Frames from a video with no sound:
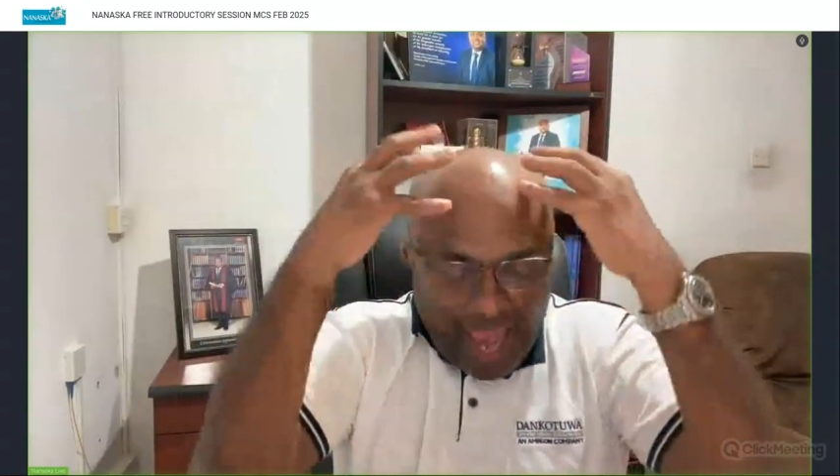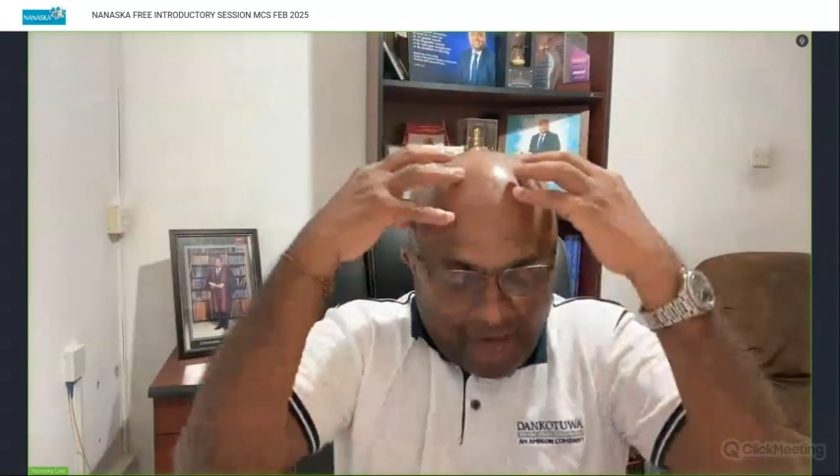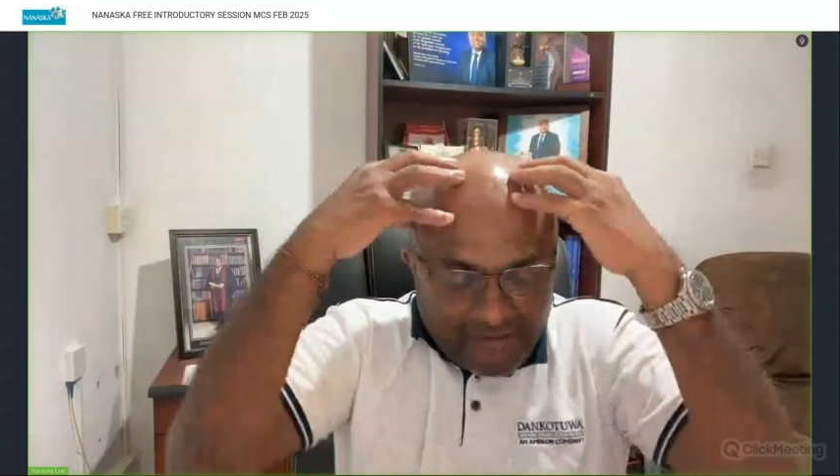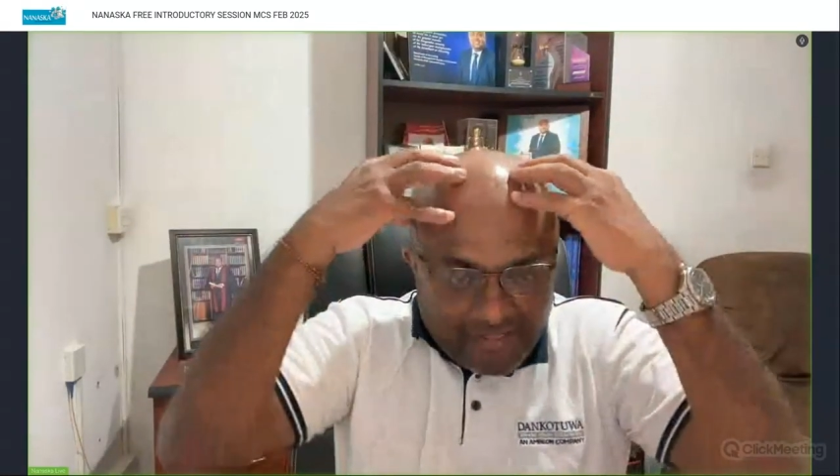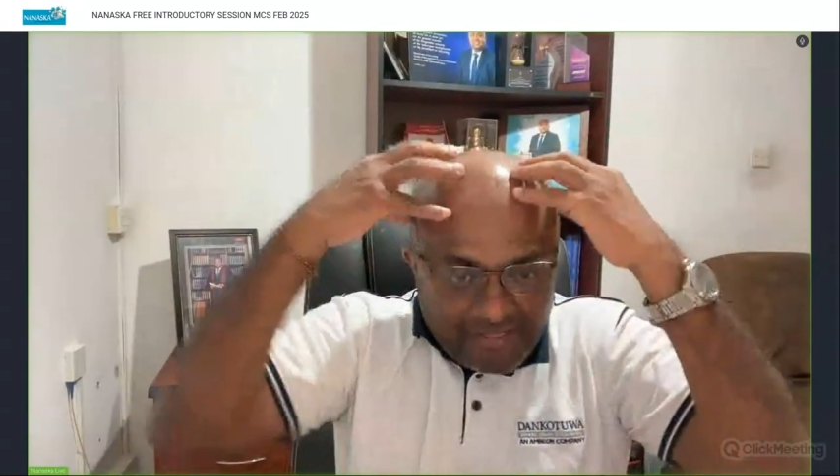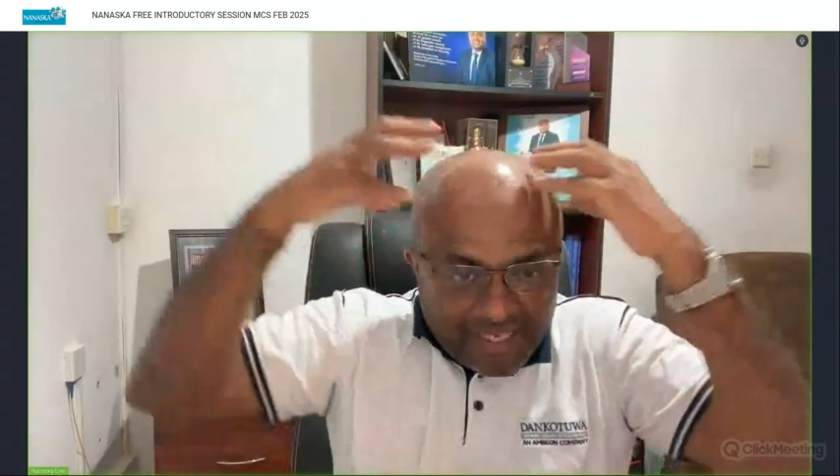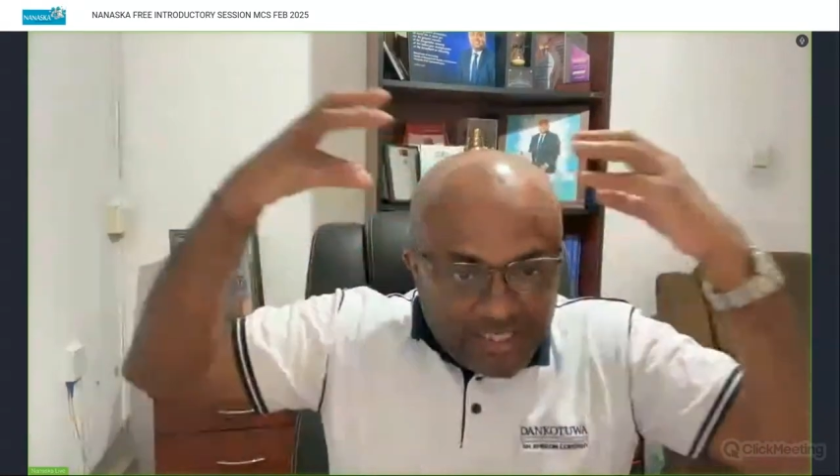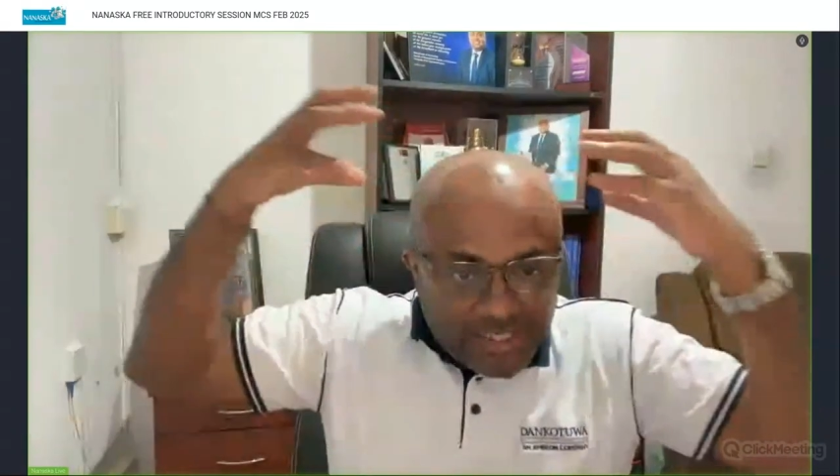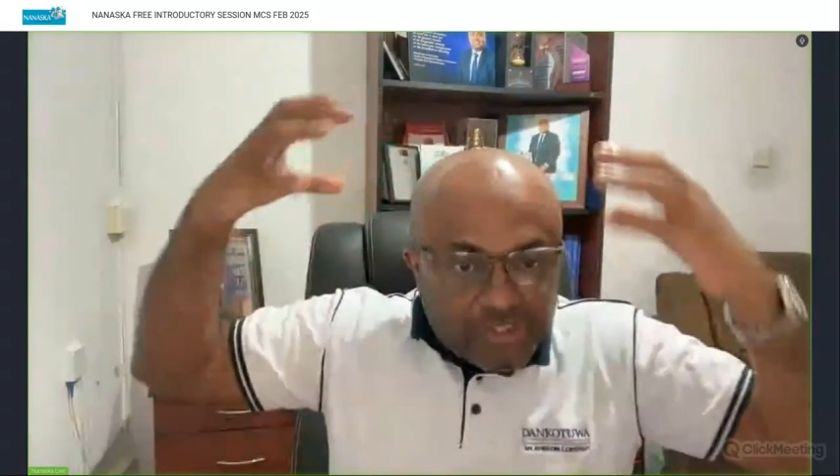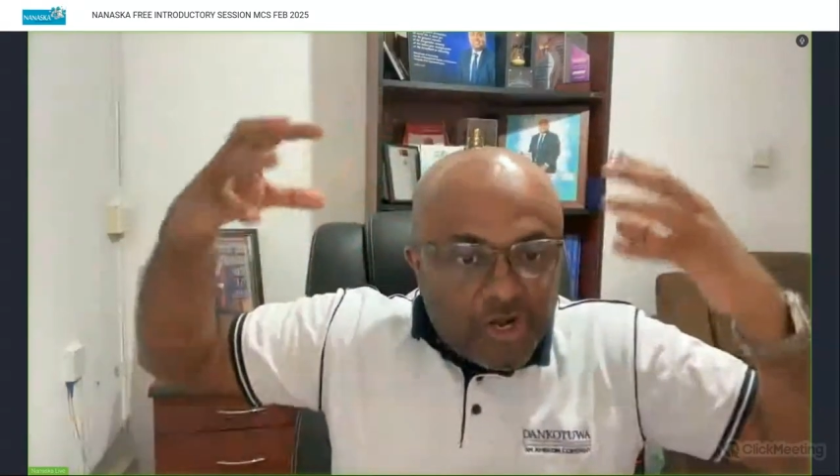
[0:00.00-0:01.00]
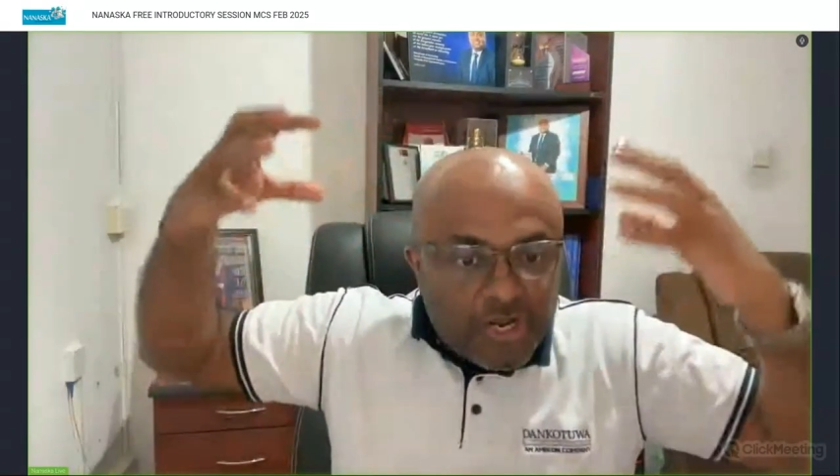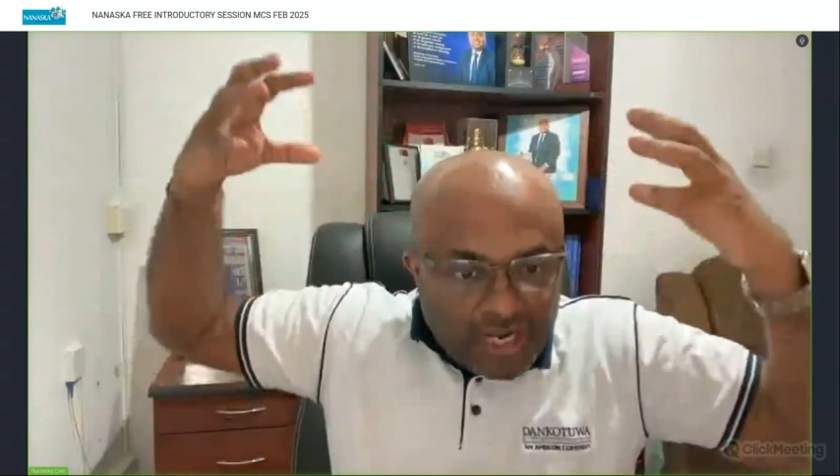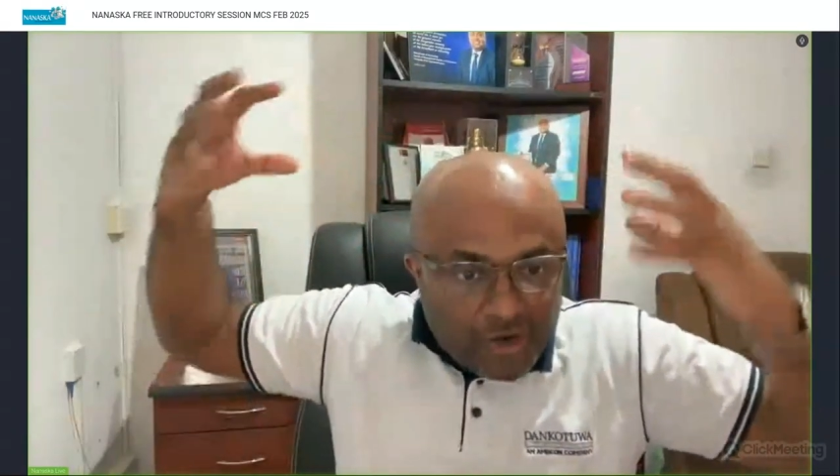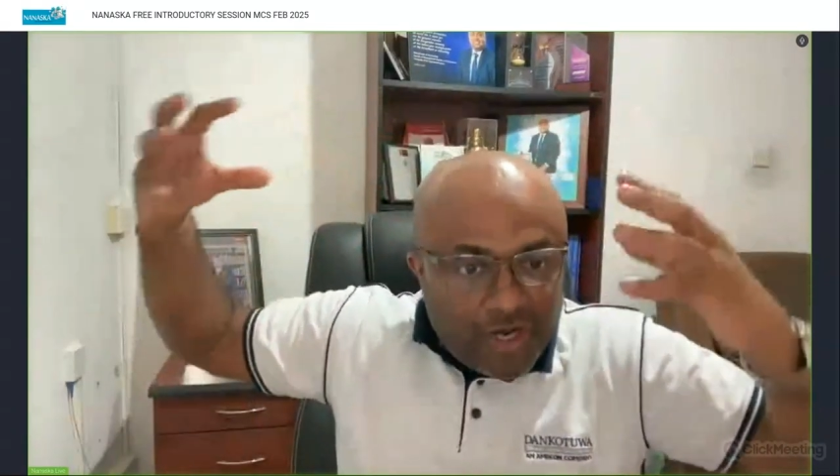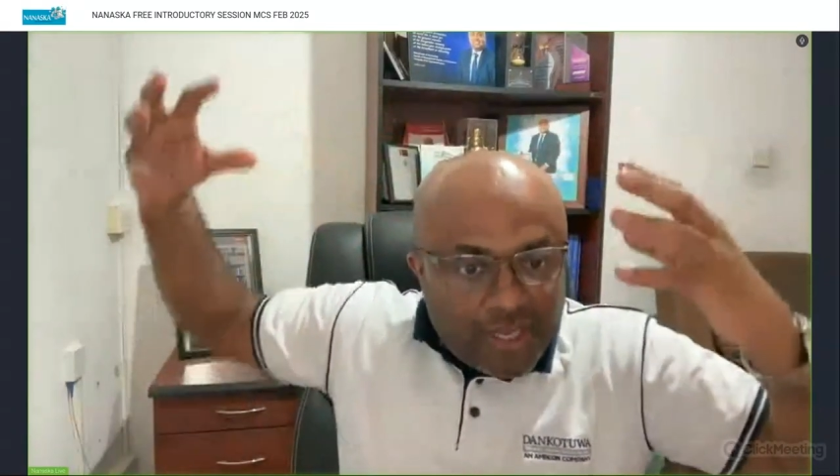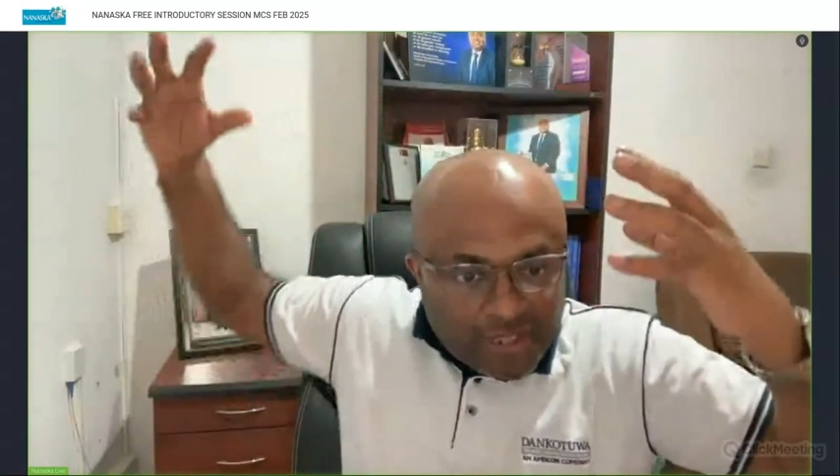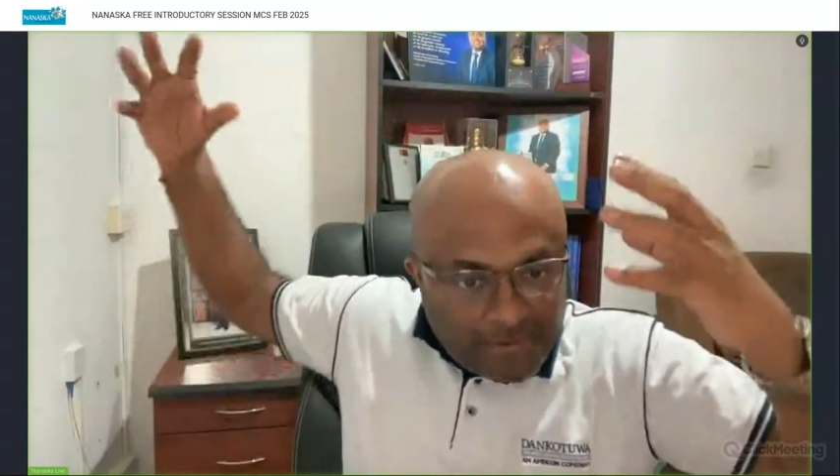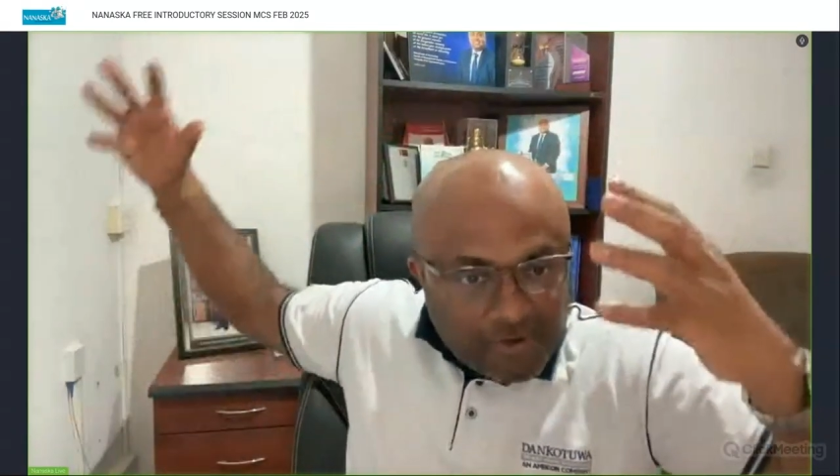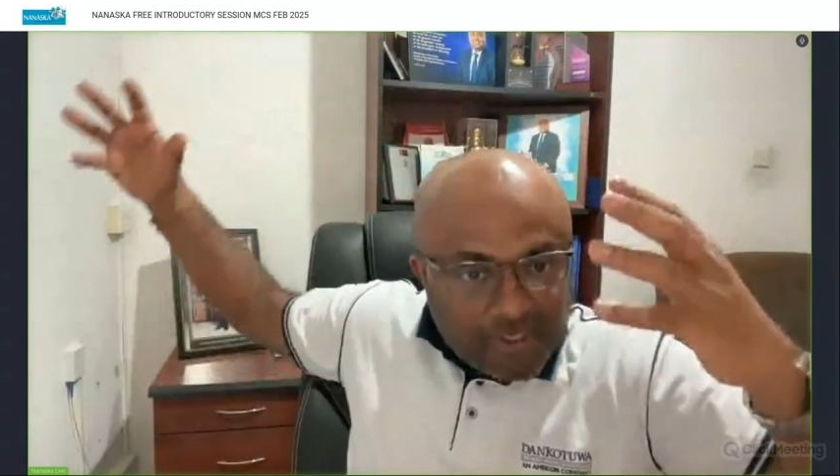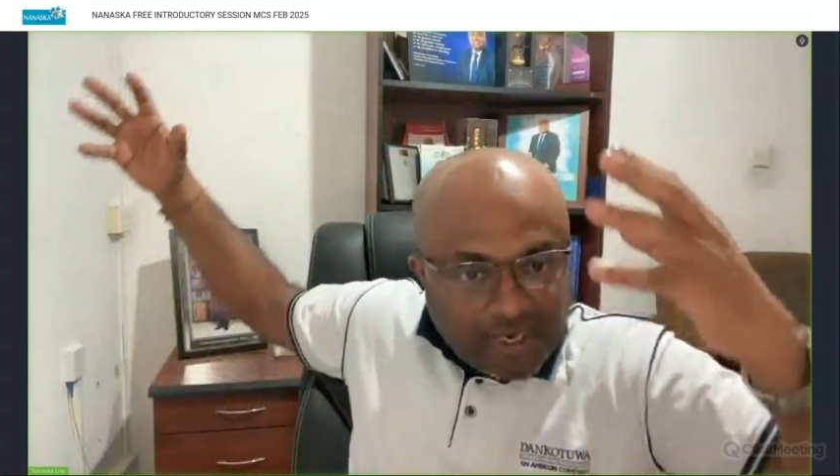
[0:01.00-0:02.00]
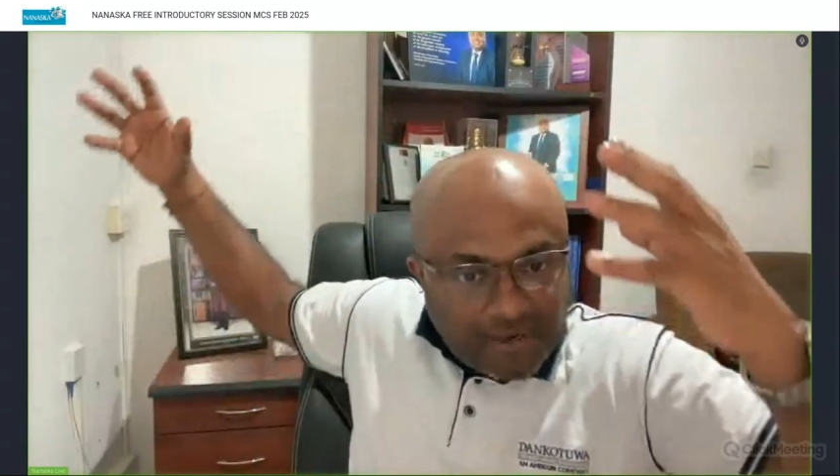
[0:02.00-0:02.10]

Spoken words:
having the historical knowledge about